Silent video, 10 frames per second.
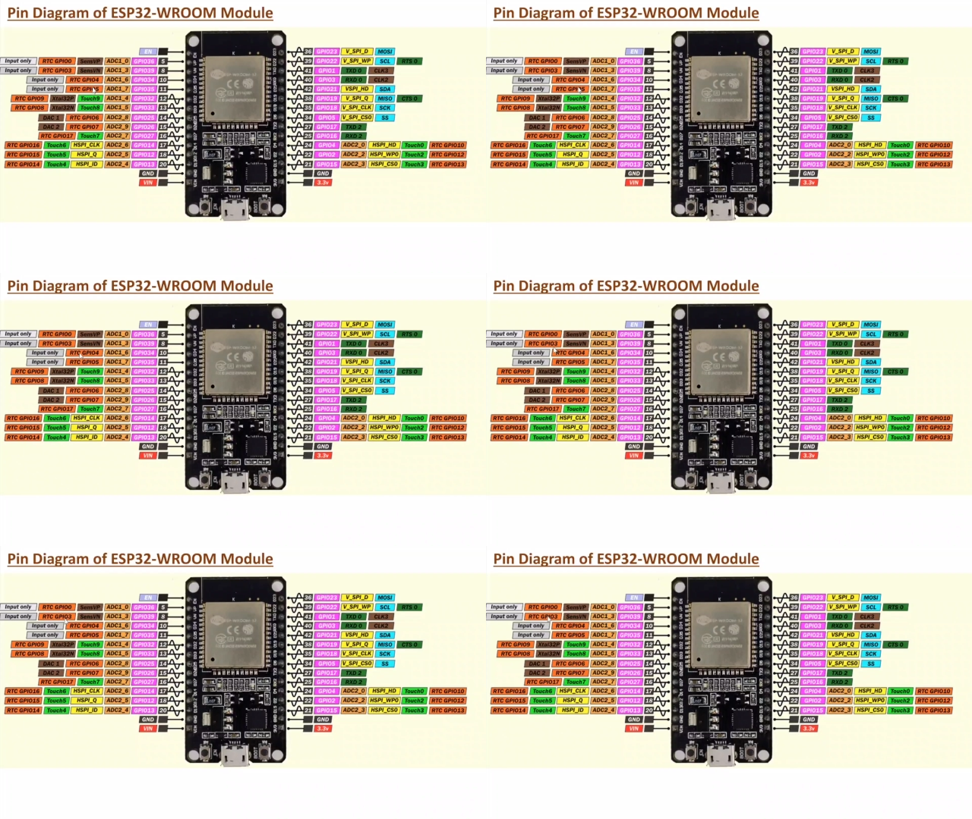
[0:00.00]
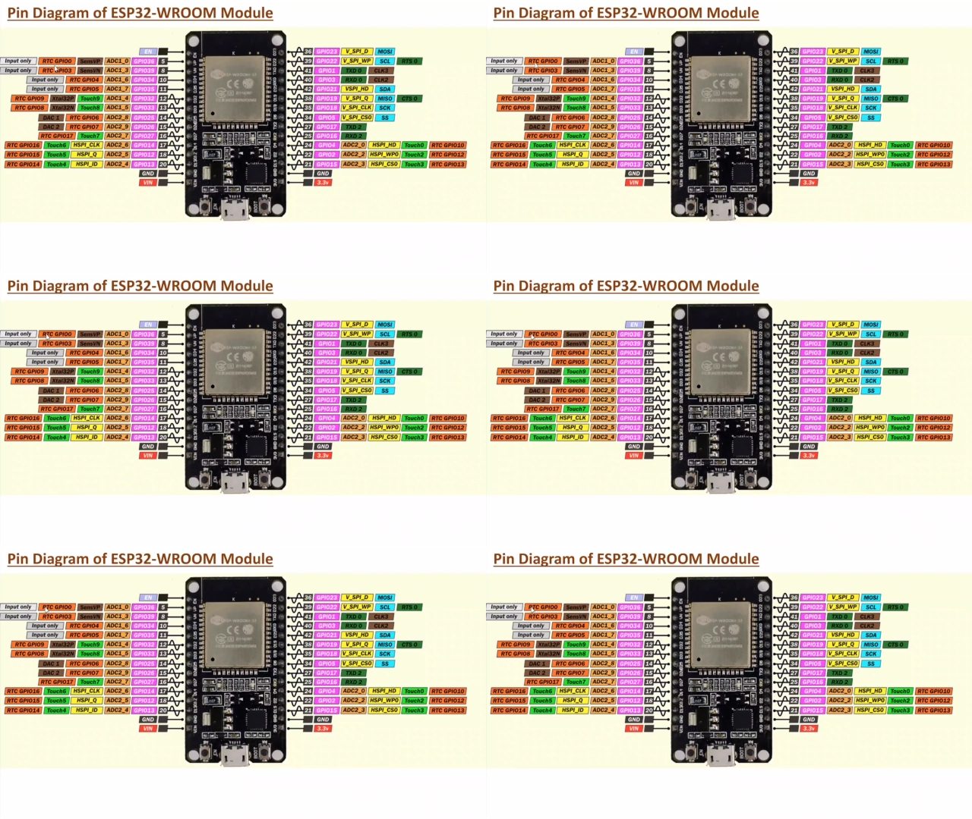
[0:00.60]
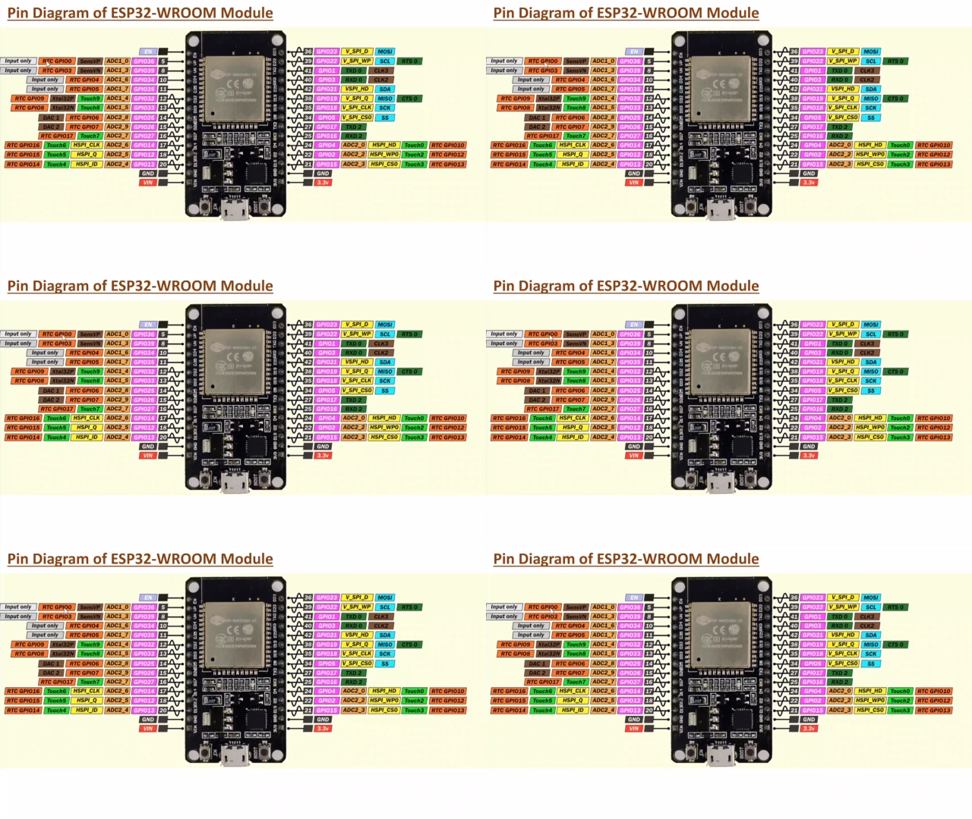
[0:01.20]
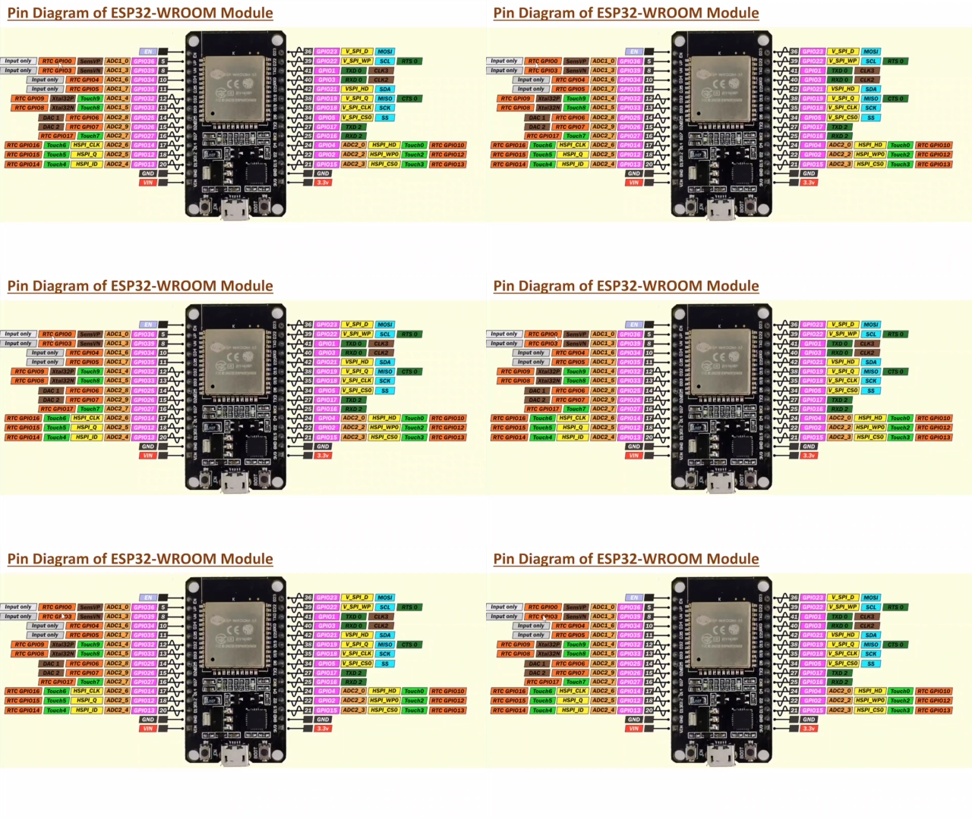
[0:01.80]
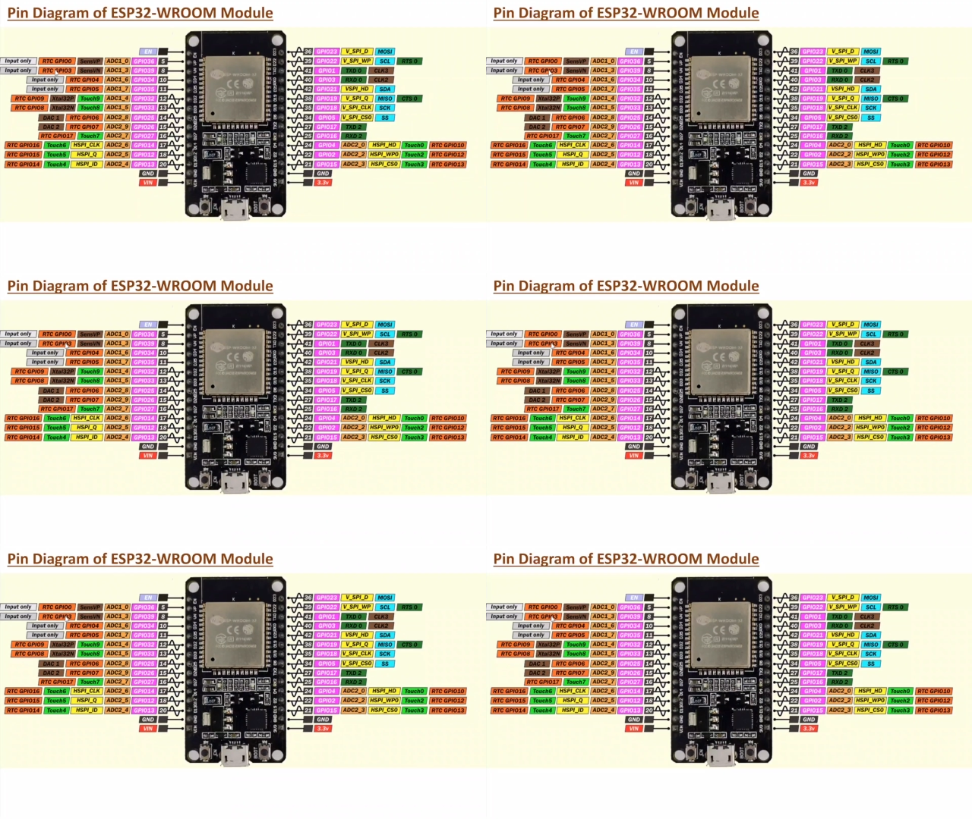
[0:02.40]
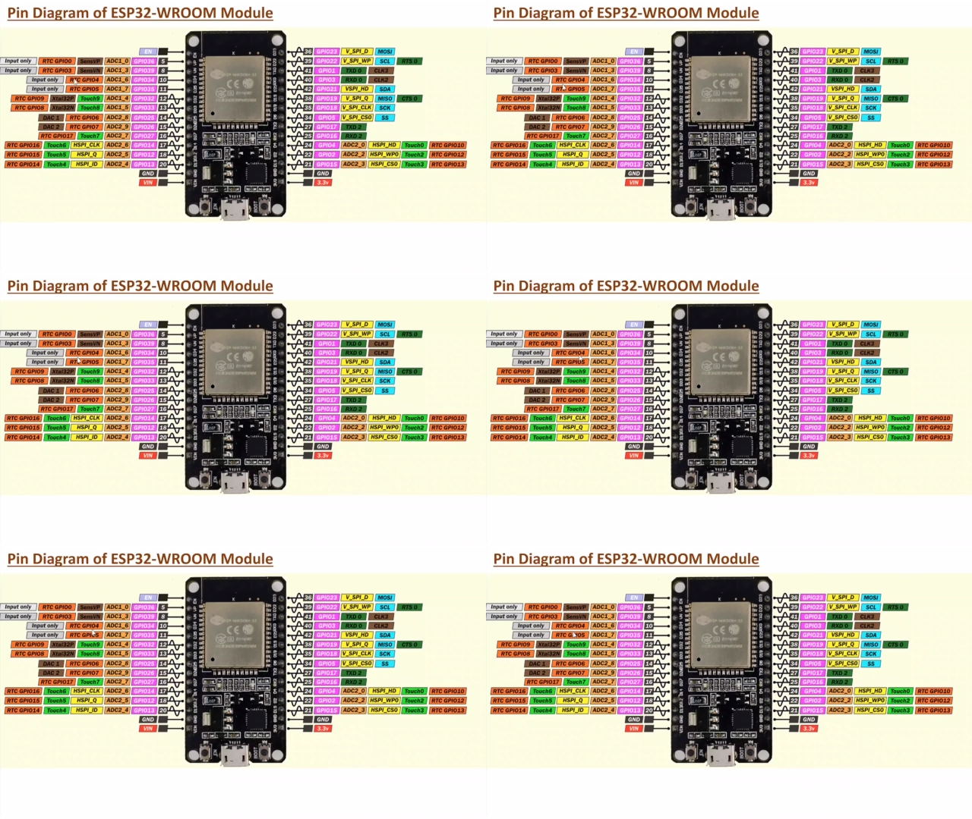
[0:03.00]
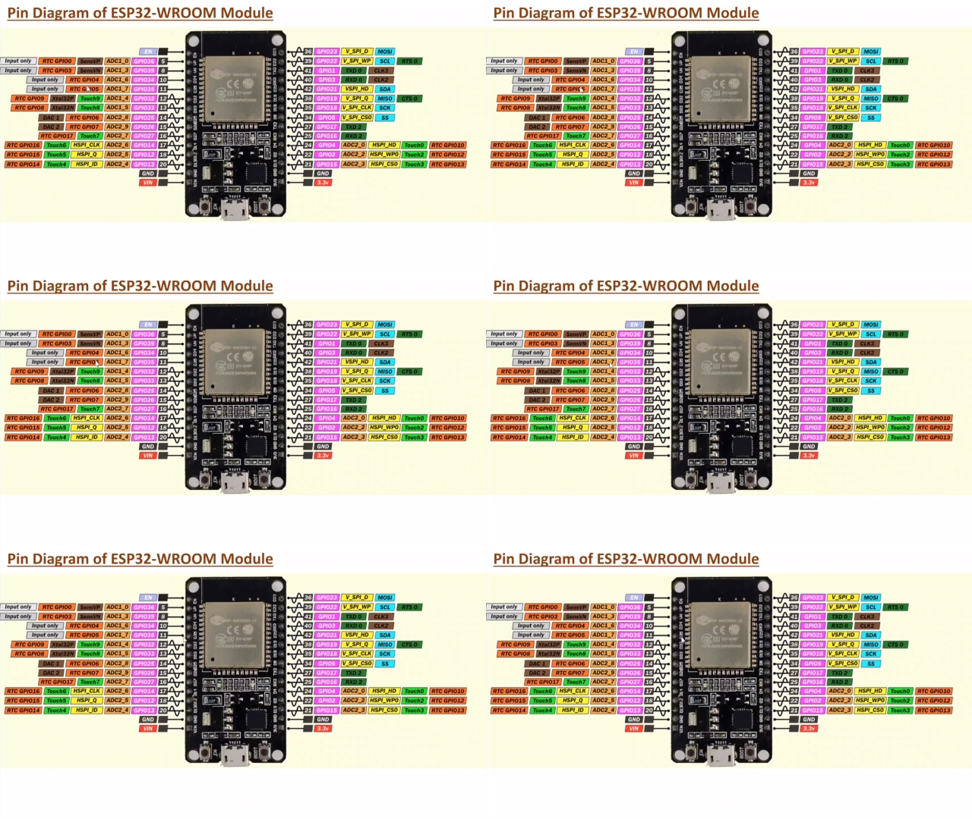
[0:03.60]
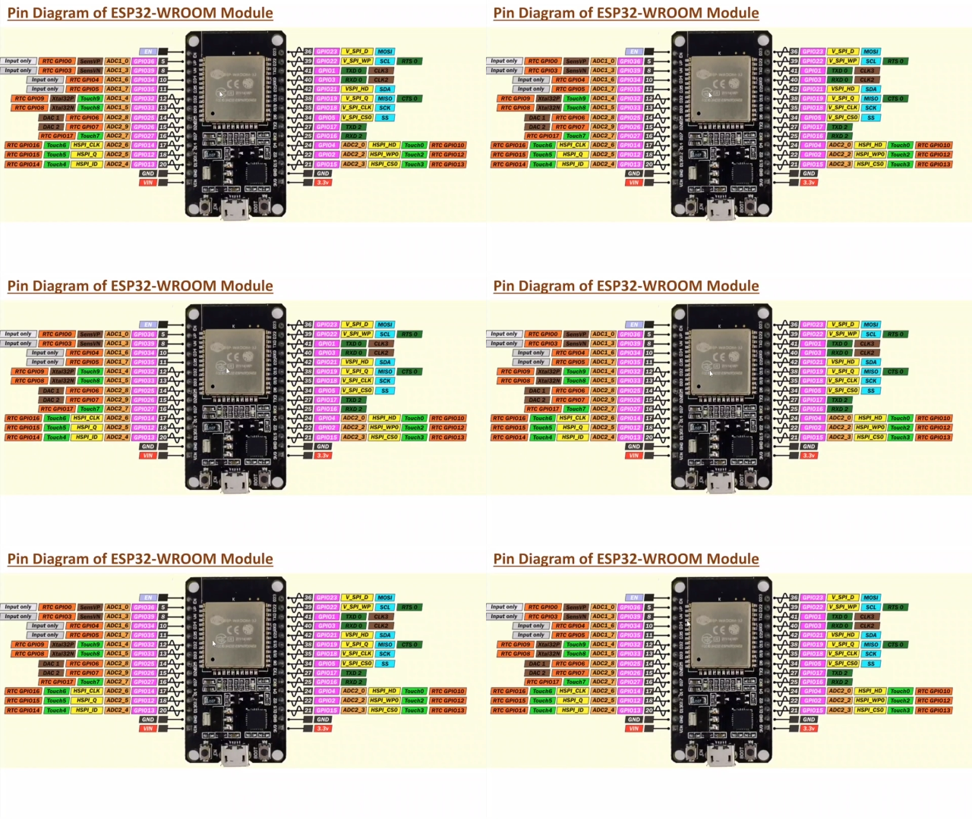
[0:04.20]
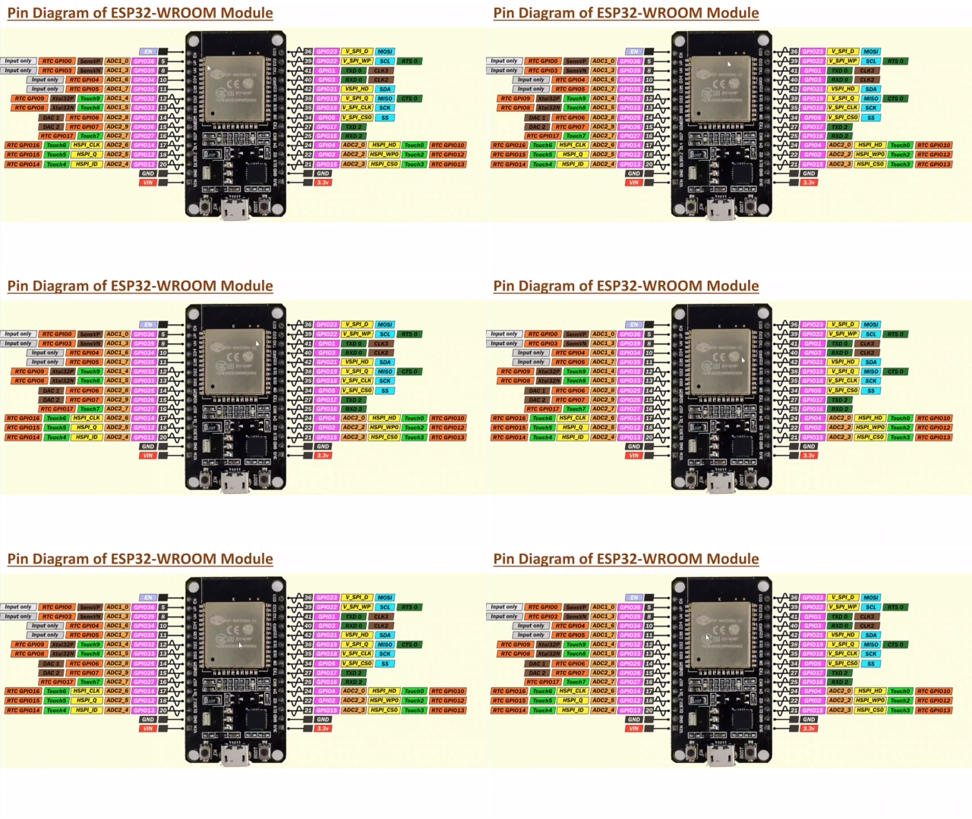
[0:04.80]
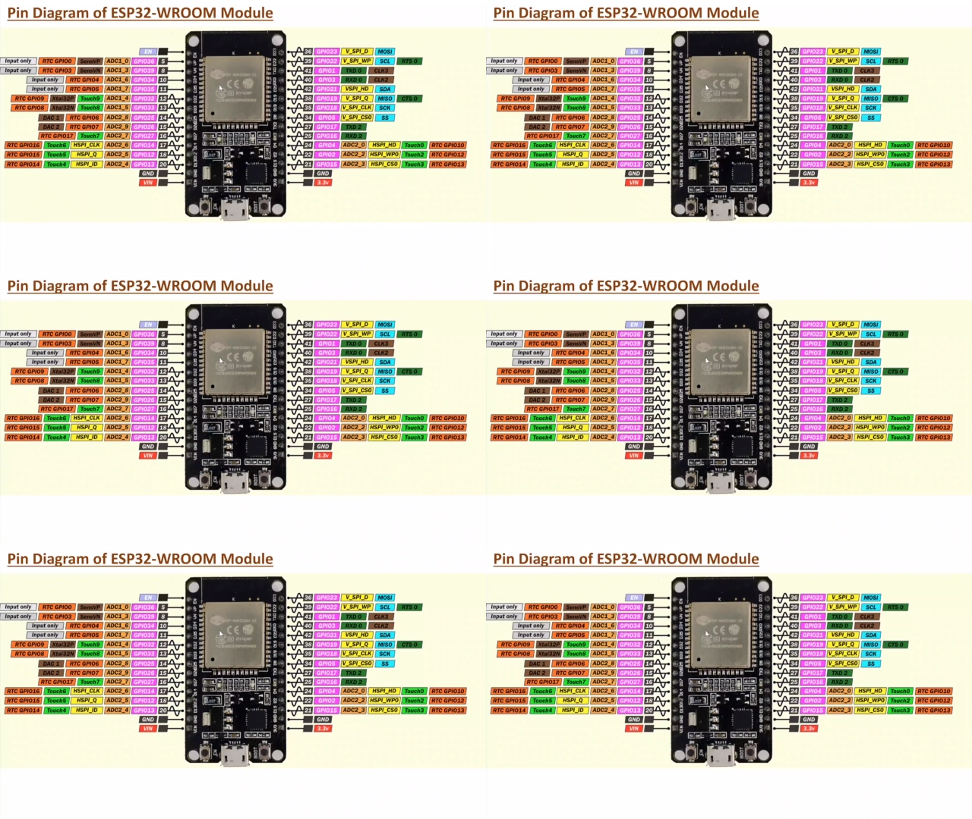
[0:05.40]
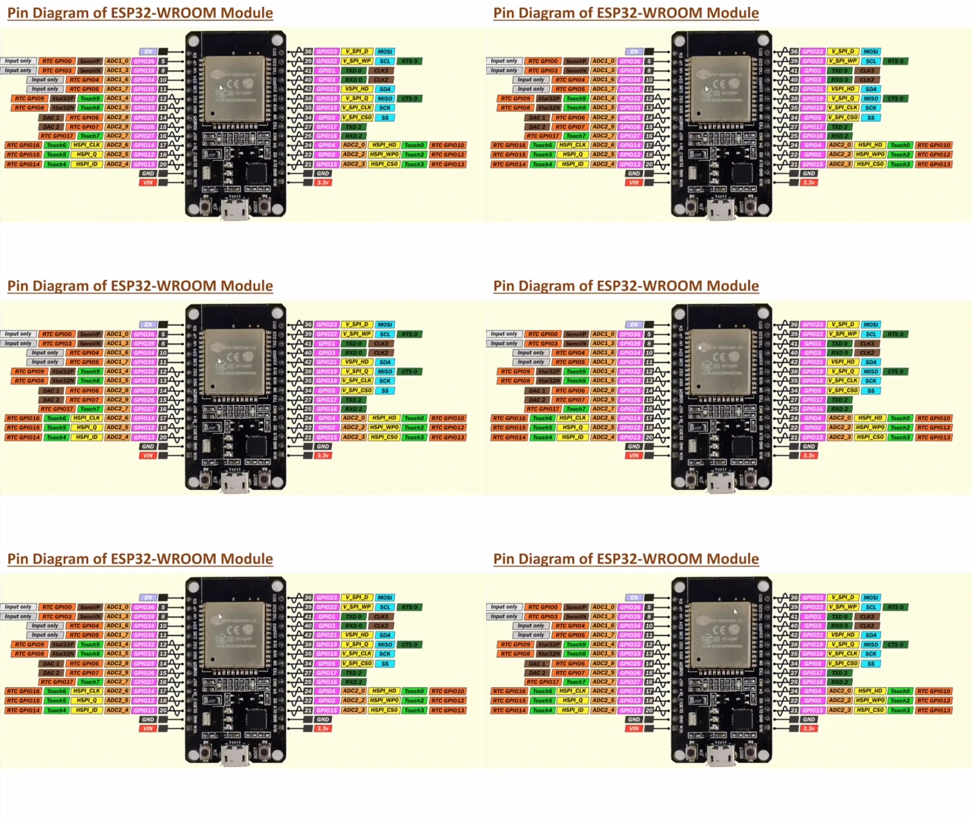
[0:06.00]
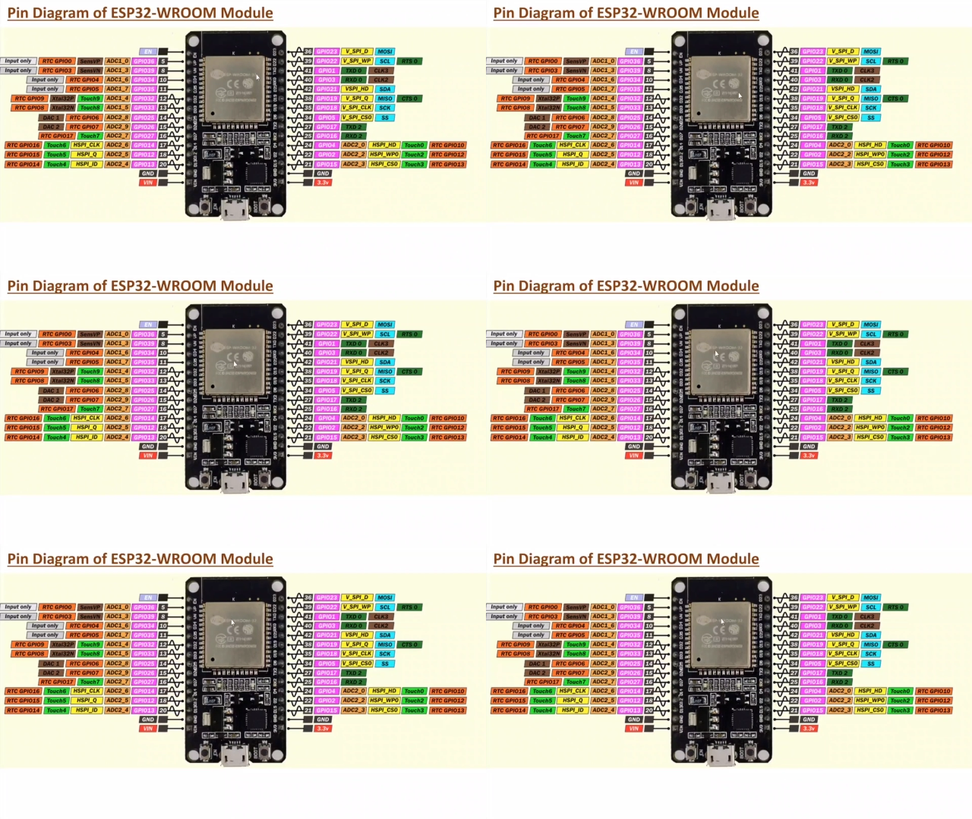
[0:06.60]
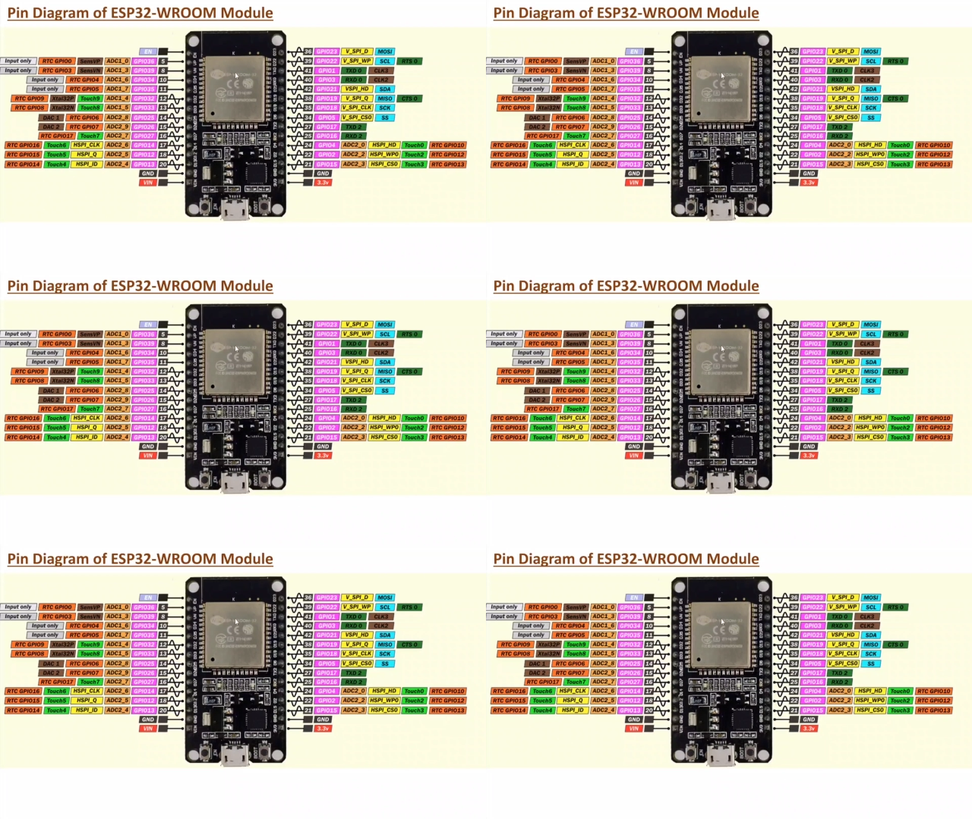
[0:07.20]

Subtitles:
Nobody's mouth can be seen.